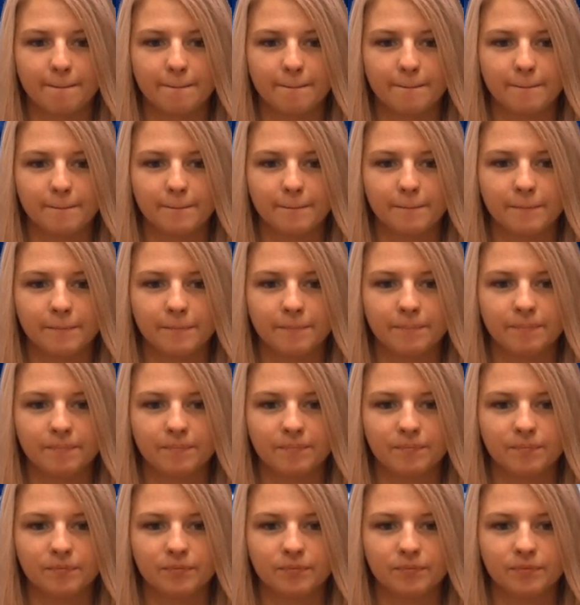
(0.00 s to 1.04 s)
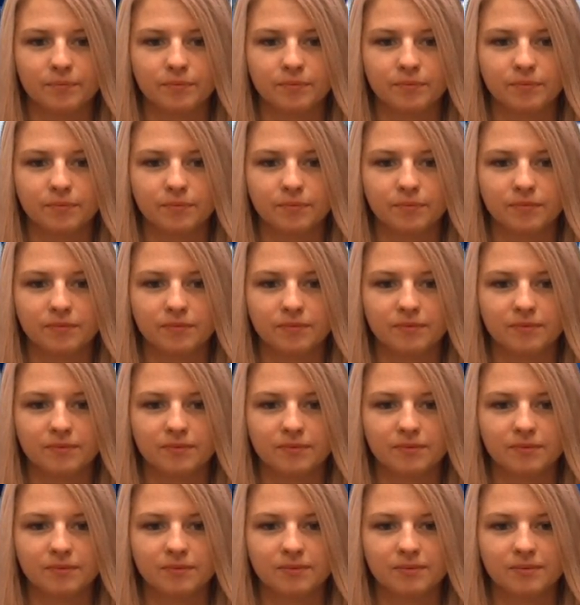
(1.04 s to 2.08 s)

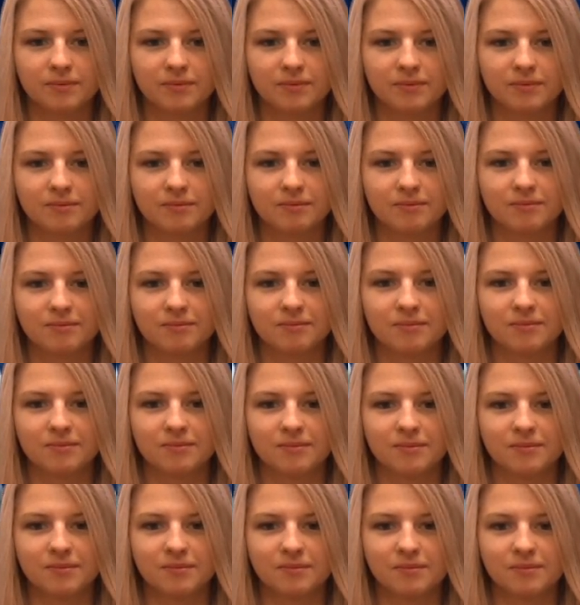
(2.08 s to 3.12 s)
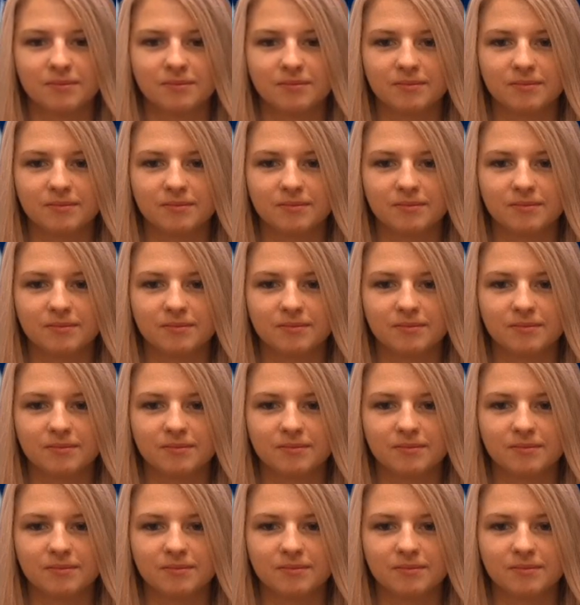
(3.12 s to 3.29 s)
The person shown says nothing.